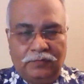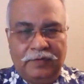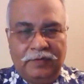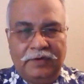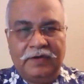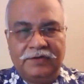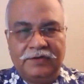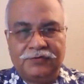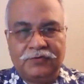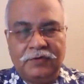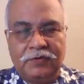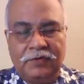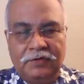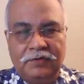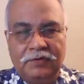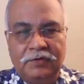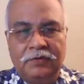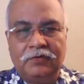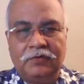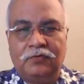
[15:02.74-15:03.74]
to be natural,
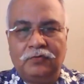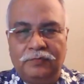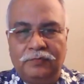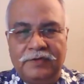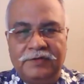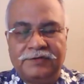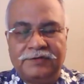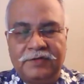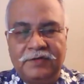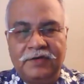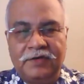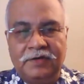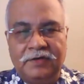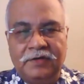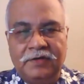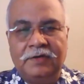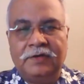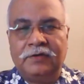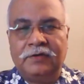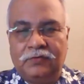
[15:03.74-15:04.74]
to be scared,
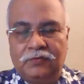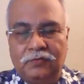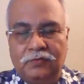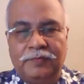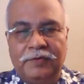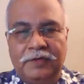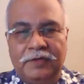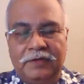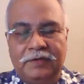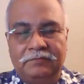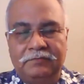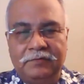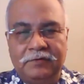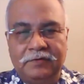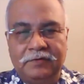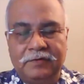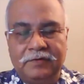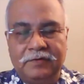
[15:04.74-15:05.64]
to be